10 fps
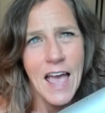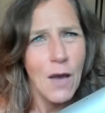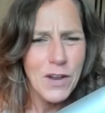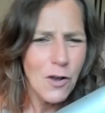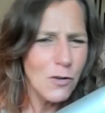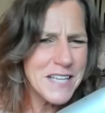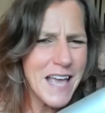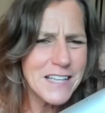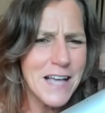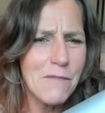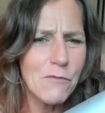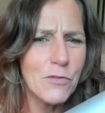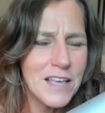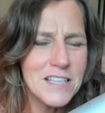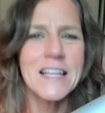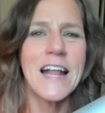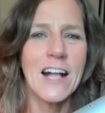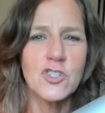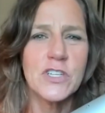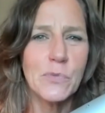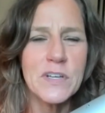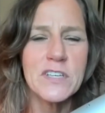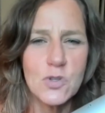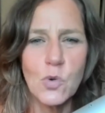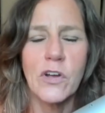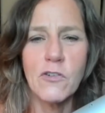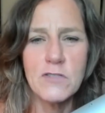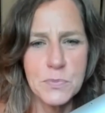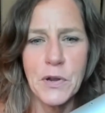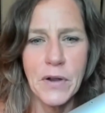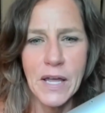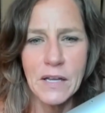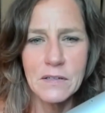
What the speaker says: and we don't take time for things that actually restore your spirit.